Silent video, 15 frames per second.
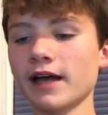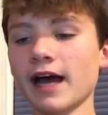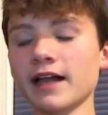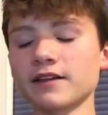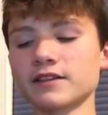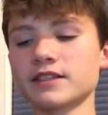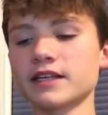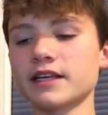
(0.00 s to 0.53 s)

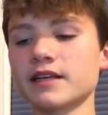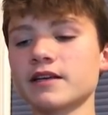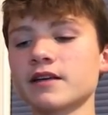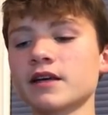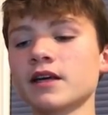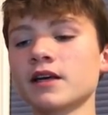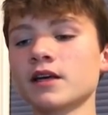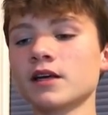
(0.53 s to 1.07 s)
Allison,
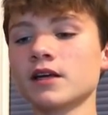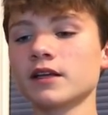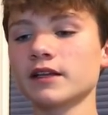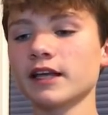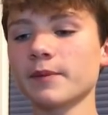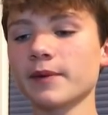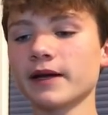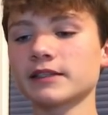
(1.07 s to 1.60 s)

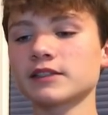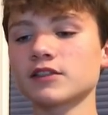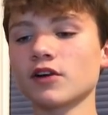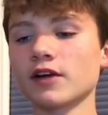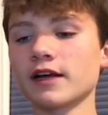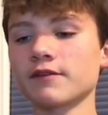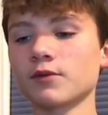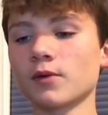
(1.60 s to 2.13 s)
that pack did
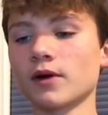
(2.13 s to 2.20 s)
not have a